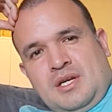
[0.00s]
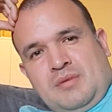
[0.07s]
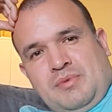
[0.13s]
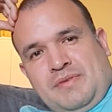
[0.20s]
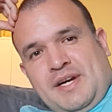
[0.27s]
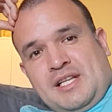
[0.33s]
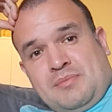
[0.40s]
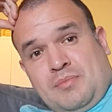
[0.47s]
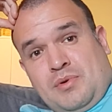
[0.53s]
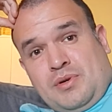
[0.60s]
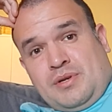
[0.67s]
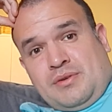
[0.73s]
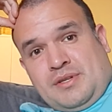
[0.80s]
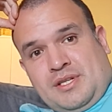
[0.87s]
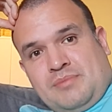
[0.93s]
we've had the
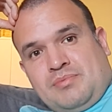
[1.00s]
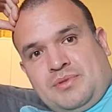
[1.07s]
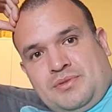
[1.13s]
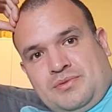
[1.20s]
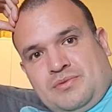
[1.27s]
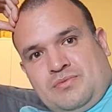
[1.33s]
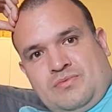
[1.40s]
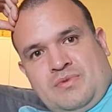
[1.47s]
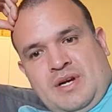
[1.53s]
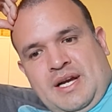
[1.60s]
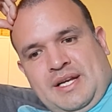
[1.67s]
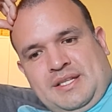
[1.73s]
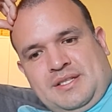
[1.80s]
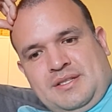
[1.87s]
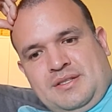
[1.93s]
Memorial Cup, which was
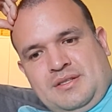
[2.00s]
great.